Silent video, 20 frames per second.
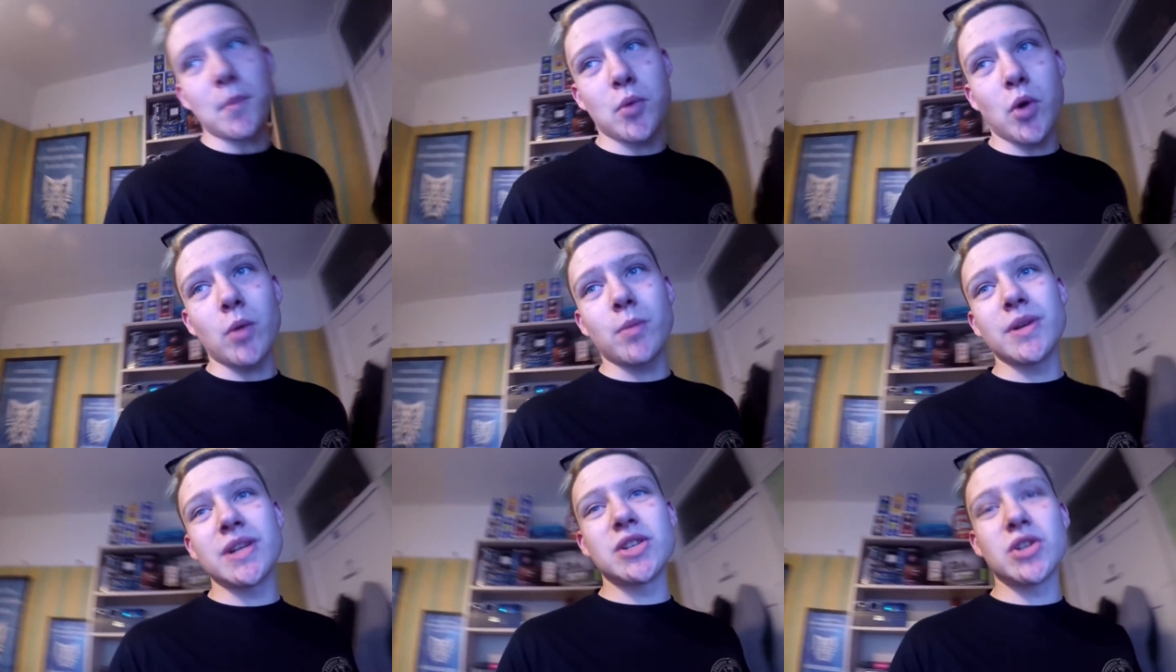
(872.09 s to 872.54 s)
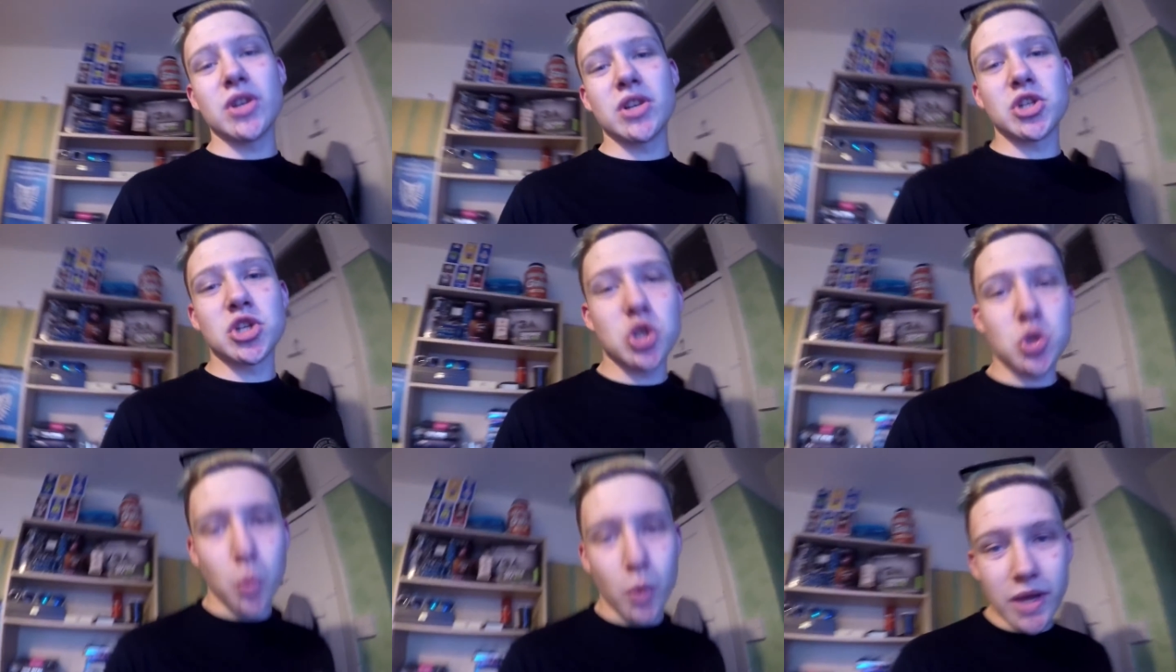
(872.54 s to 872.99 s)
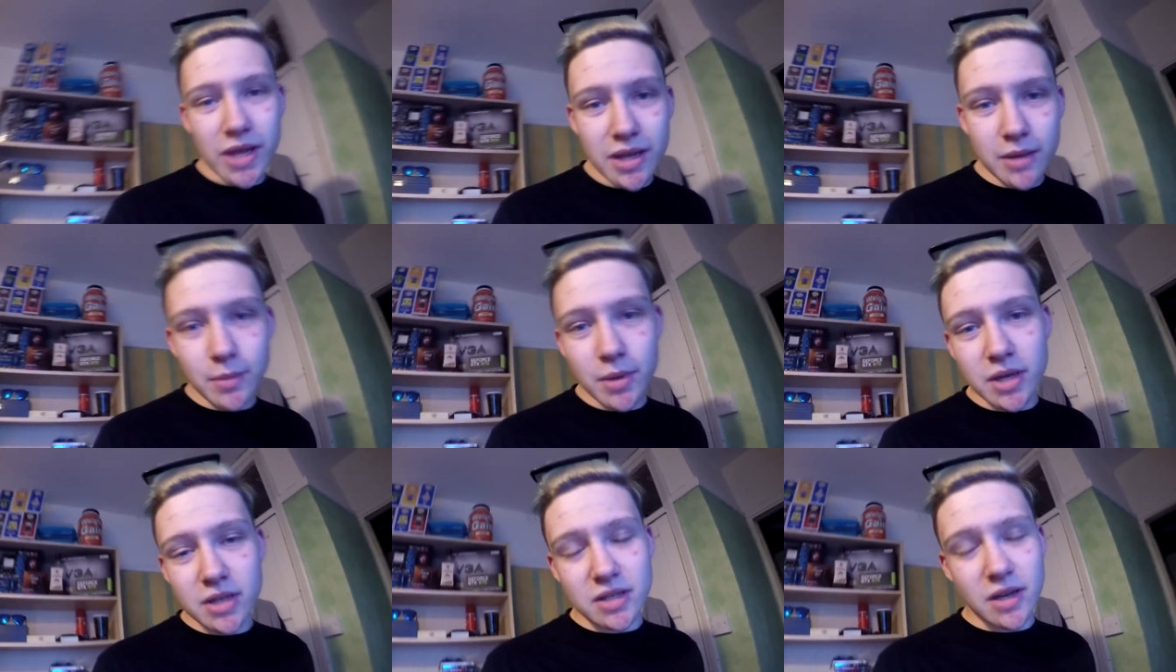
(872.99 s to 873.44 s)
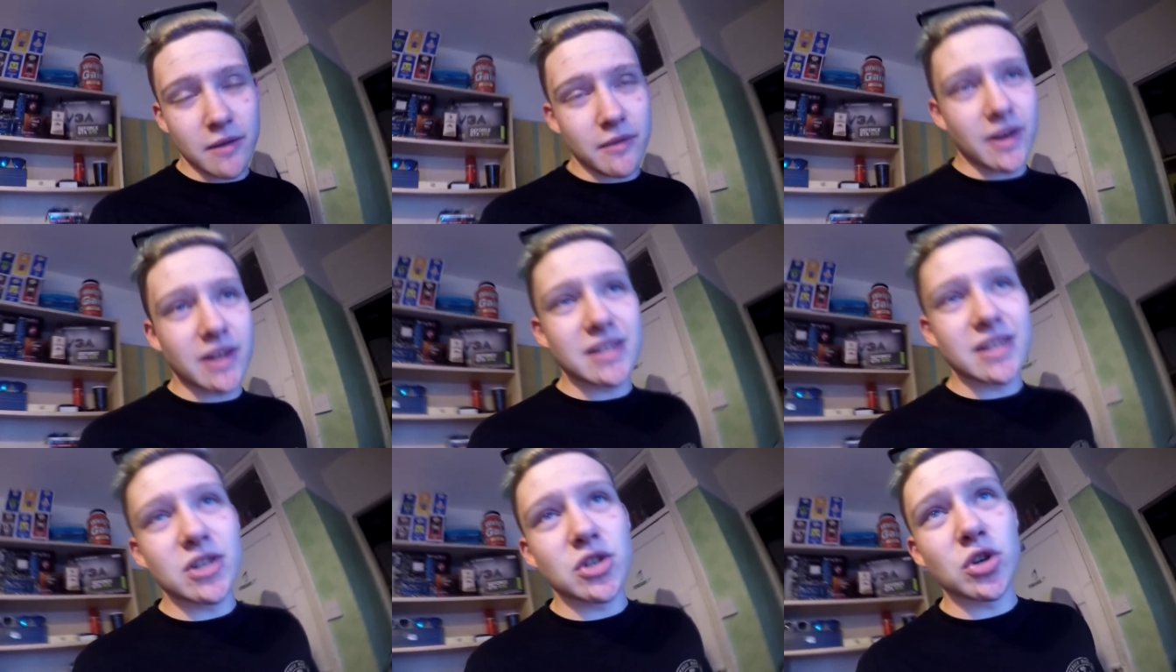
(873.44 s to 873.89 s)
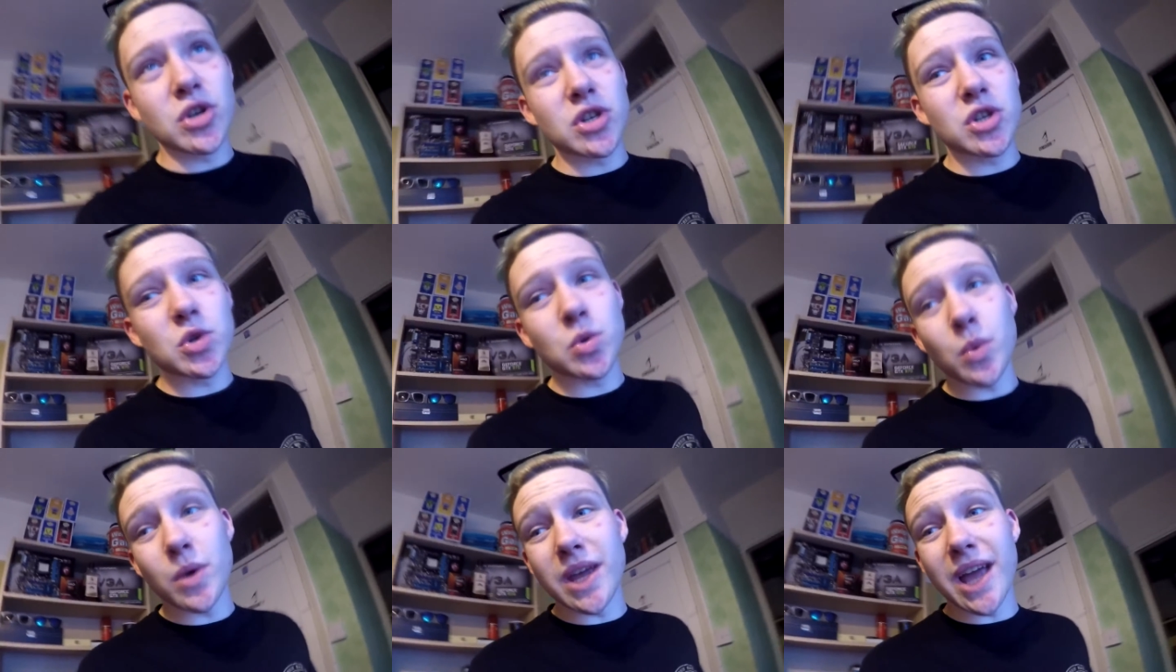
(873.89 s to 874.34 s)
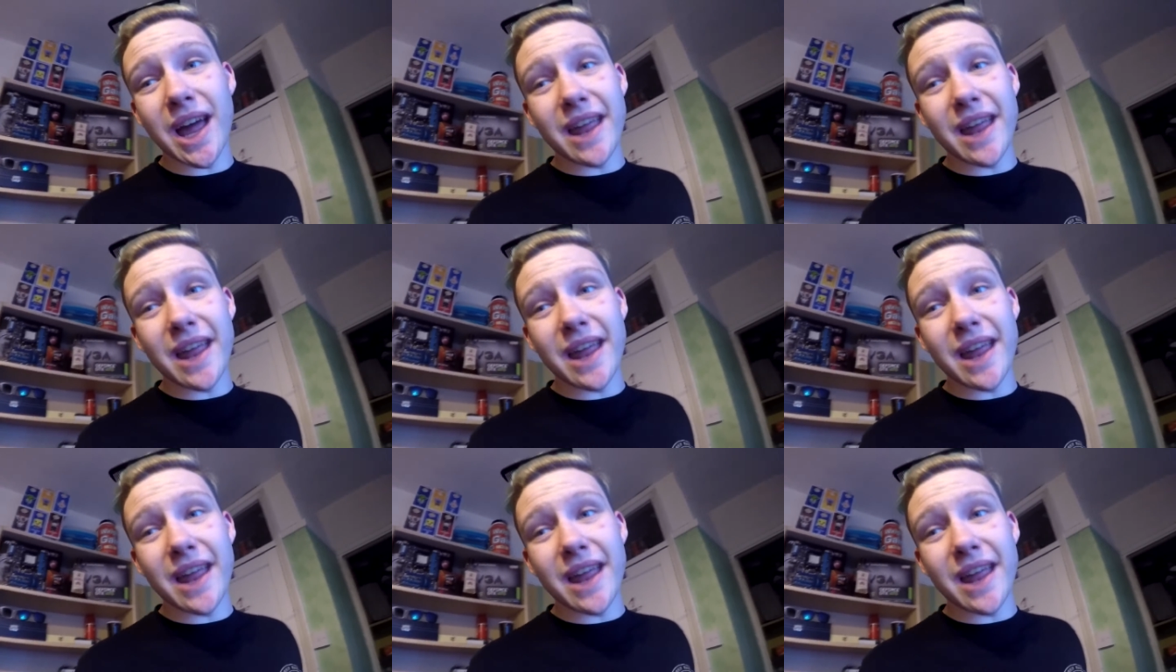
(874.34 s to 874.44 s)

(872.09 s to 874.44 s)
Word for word: probably something sweet because I fancy something sweet,